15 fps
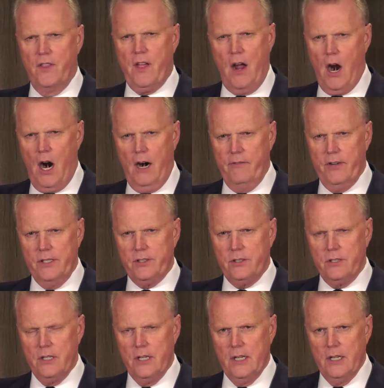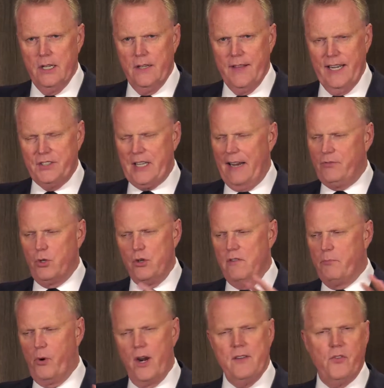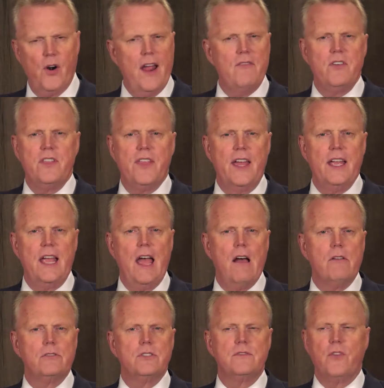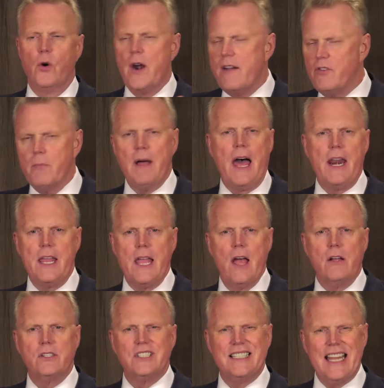for the harvest. That's after you've prayed for everything else, for everybody else.